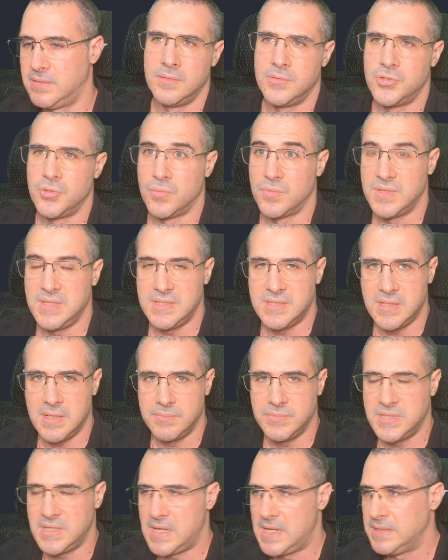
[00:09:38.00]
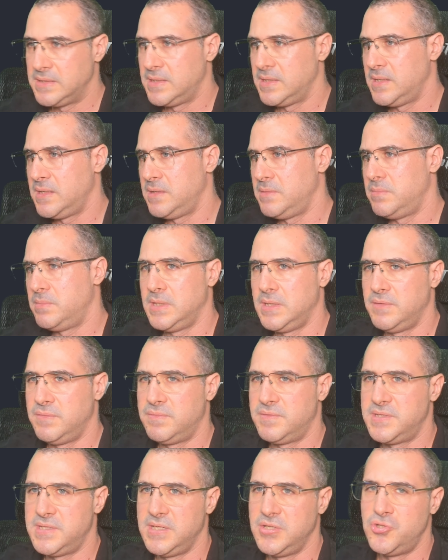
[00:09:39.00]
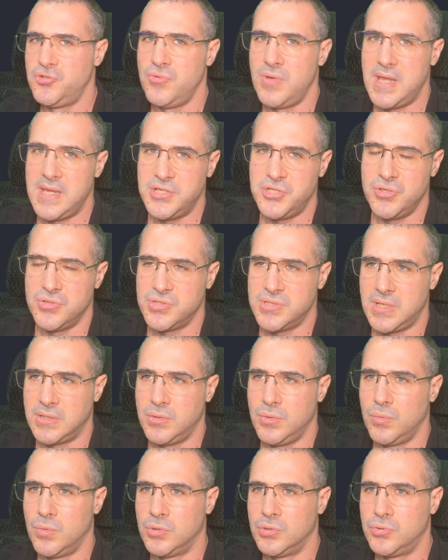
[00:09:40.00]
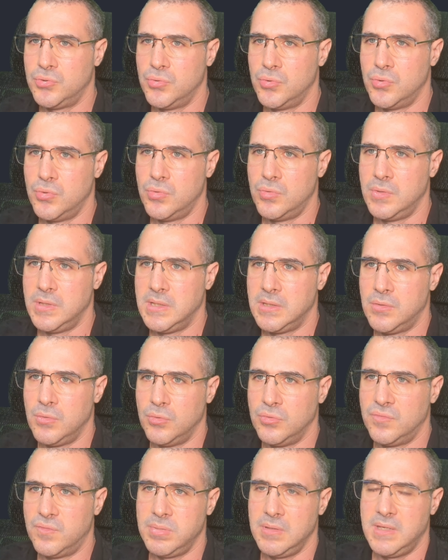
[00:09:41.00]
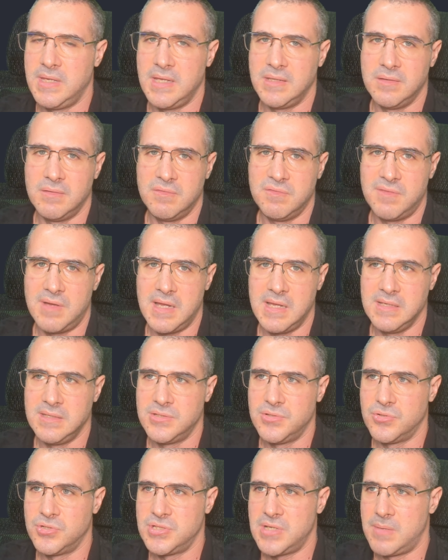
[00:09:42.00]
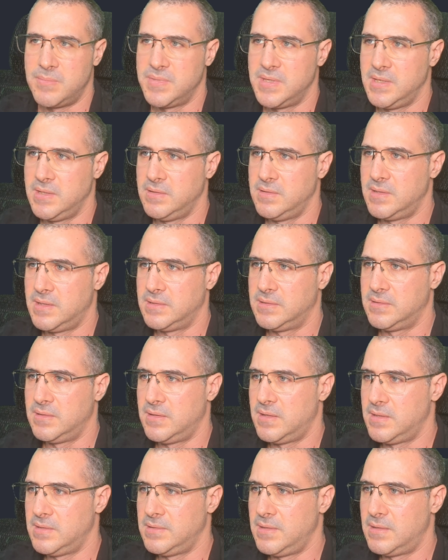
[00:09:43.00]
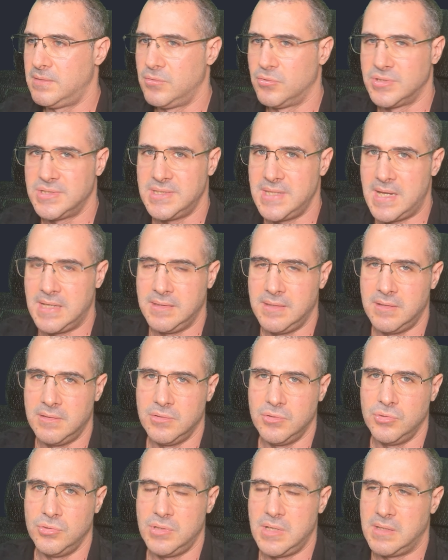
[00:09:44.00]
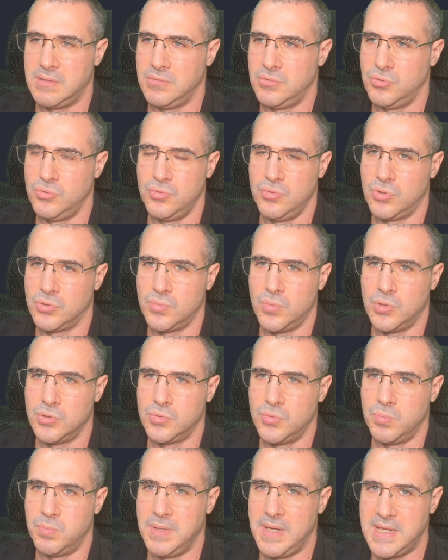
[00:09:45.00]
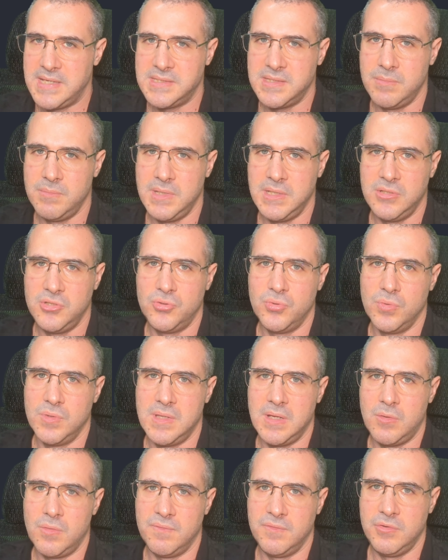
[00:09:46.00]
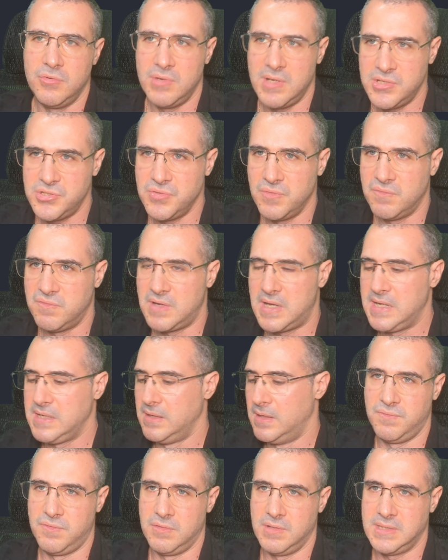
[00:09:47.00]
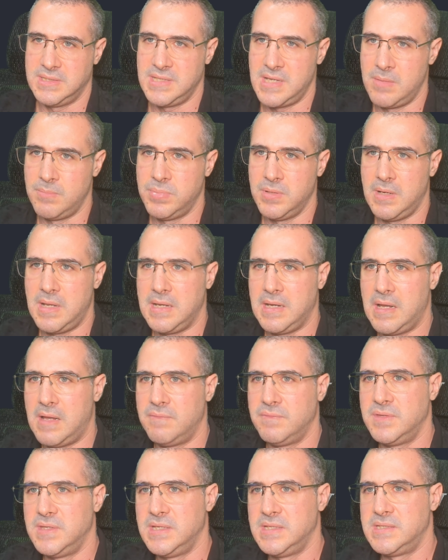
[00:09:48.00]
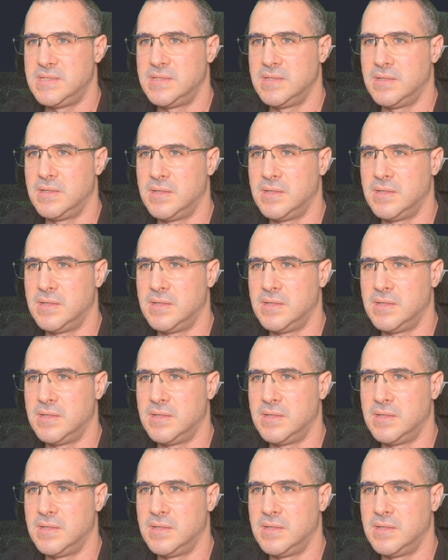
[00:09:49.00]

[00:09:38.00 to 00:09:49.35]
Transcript: So this comes handy if situations that you want to include full header files or something that they are not standard, you do not want to place them into the configuration file. For example, I have this